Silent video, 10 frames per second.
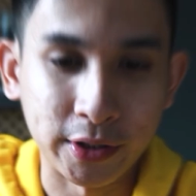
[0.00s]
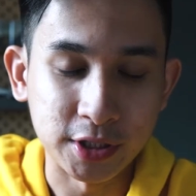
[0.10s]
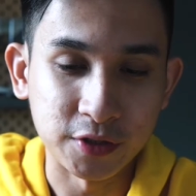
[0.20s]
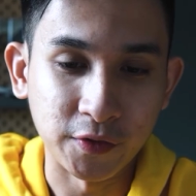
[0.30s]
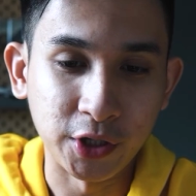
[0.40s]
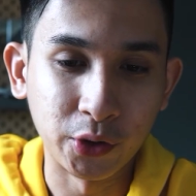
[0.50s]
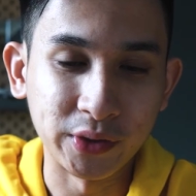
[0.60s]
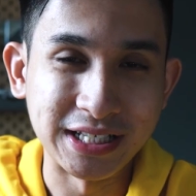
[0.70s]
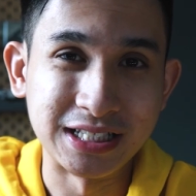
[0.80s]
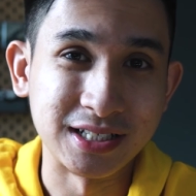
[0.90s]
this video
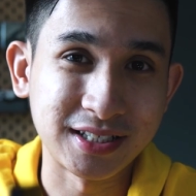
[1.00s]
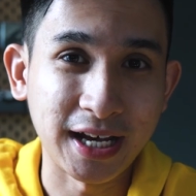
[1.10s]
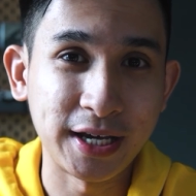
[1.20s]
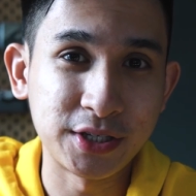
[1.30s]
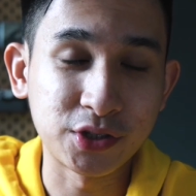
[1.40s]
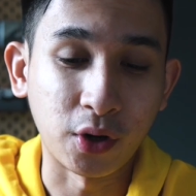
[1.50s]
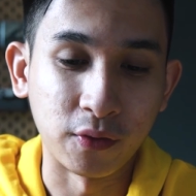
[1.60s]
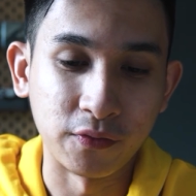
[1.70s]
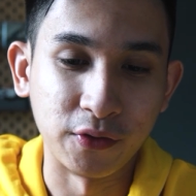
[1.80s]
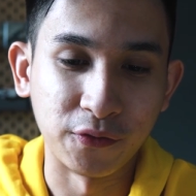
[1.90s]
is the size
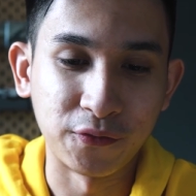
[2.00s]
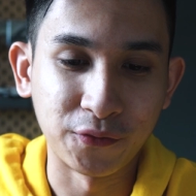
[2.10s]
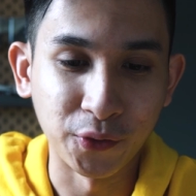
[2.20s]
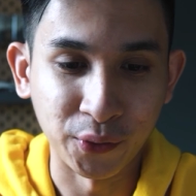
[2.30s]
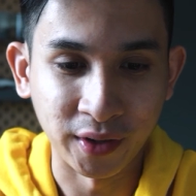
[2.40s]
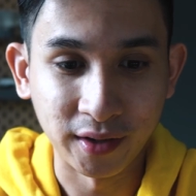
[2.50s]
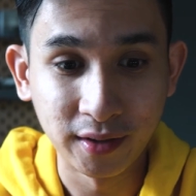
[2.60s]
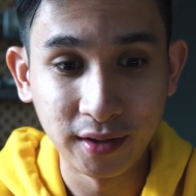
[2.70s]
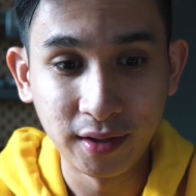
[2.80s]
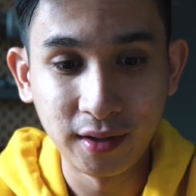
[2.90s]
of the phone.
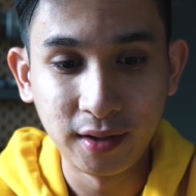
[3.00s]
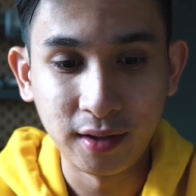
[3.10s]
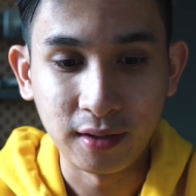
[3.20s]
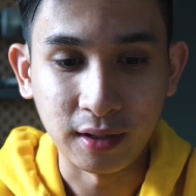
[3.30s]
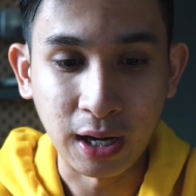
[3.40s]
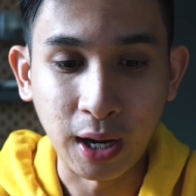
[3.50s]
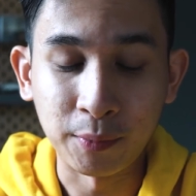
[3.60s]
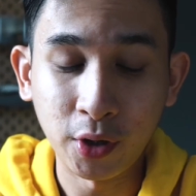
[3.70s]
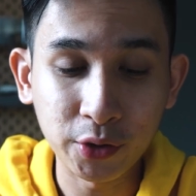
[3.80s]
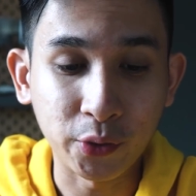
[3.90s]
Now I'm
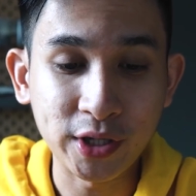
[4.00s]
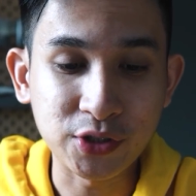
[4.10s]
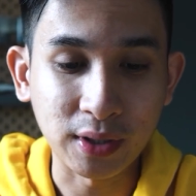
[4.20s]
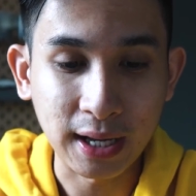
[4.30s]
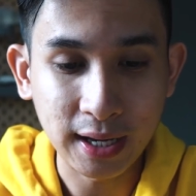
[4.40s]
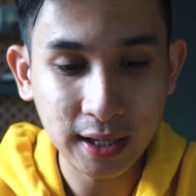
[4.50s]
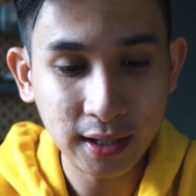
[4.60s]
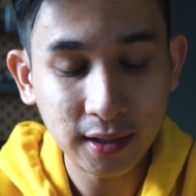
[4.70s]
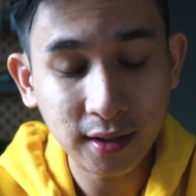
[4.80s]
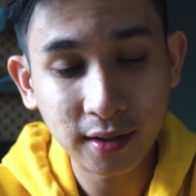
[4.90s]
not going to
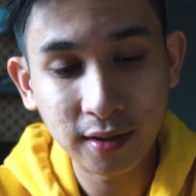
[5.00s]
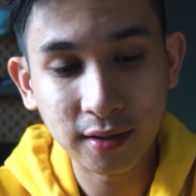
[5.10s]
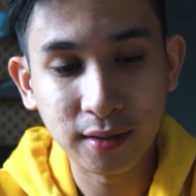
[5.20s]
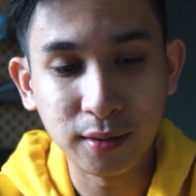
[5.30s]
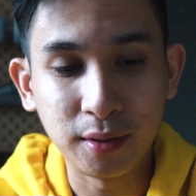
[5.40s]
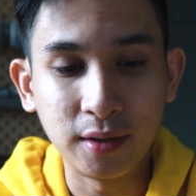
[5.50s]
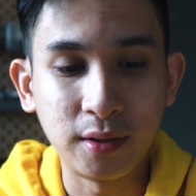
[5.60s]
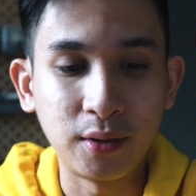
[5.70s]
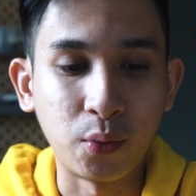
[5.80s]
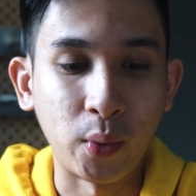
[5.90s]
lie,
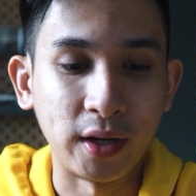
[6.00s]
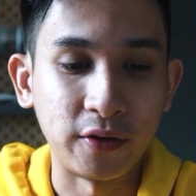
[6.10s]
when they